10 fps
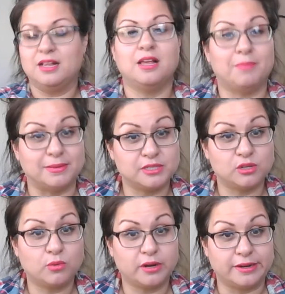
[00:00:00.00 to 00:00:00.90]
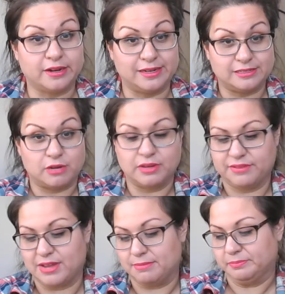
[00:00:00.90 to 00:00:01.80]
But I'm still working on it. Don't give
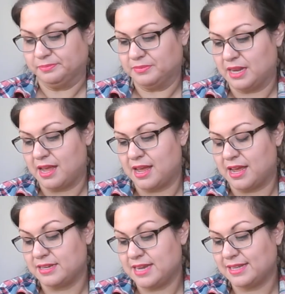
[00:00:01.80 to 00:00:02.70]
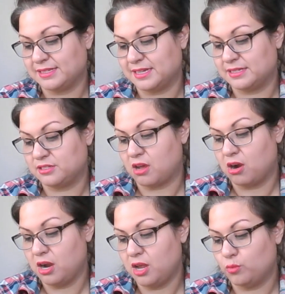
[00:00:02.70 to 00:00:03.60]
up. Next is
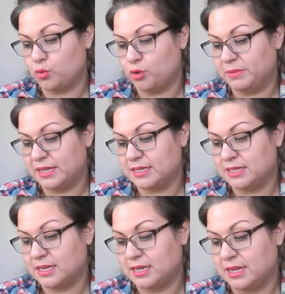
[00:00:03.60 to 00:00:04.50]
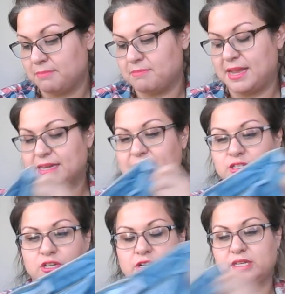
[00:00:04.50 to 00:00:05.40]
Zara Woman, made in
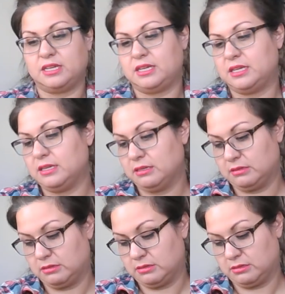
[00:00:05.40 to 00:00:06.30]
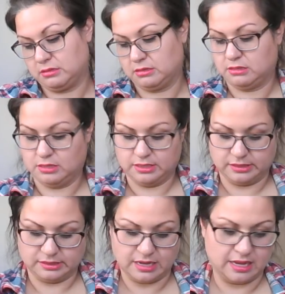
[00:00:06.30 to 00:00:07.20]
Turkey,
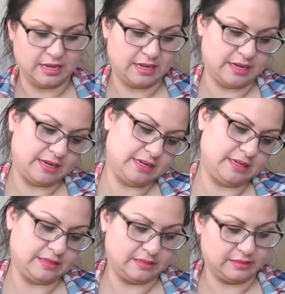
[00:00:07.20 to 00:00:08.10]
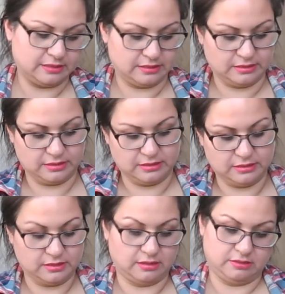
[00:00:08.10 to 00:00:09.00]

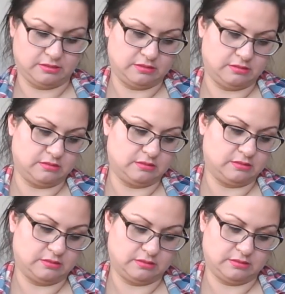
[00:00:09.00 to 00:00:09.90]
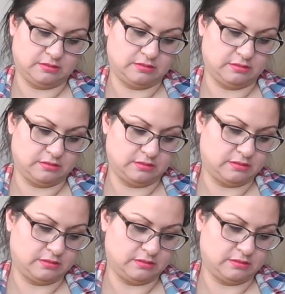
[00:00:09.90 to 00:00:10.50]
size. Wow.